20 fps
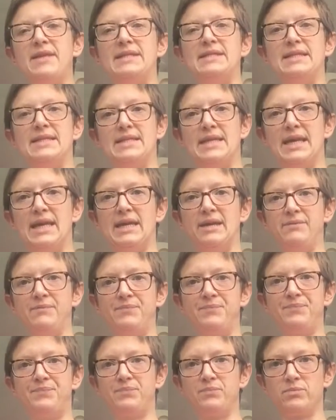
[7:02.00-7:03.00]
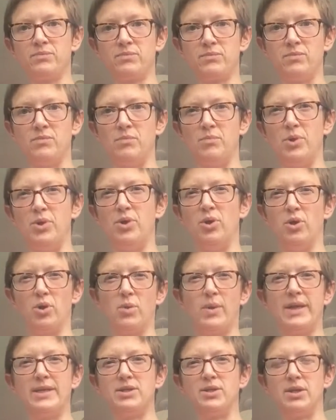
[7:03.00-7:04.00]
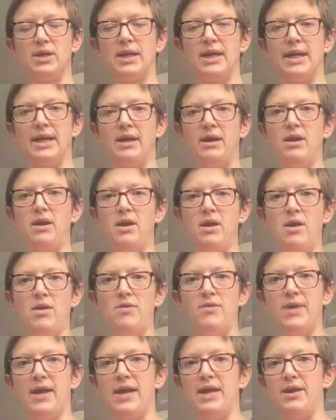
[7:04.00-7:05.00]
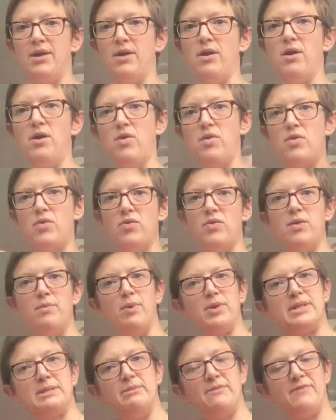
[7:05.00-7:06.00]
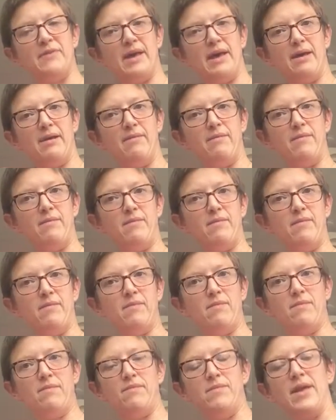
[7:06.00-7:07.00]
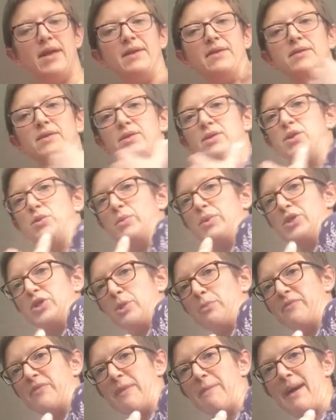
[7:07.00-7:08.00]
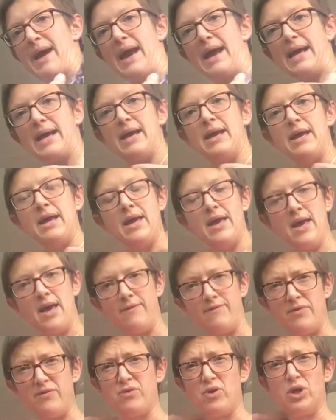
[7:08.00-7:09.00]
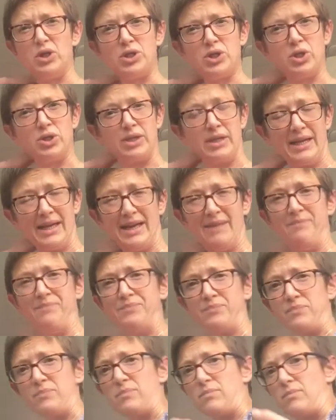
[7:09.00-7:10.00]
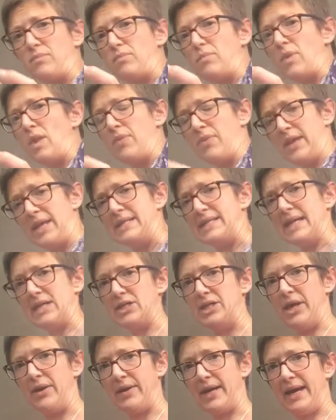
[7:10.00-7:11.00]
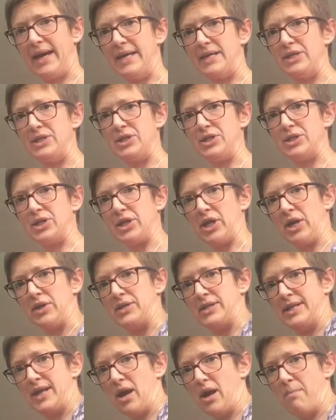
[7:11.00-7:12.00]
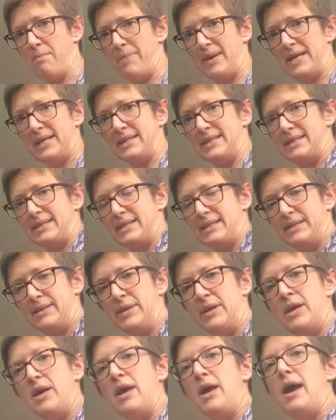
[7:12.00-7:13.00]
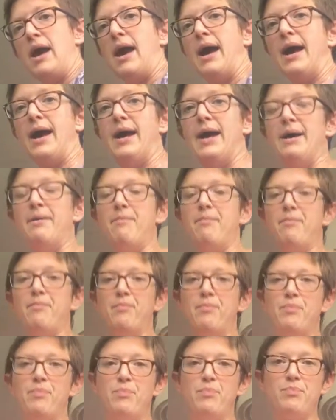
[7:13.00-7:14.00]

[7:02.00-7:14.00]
sitting but not quite toddling, then the bottom of then you want the top of their back. If you've got a toddler, then it's actually okay to just go to the armpits, and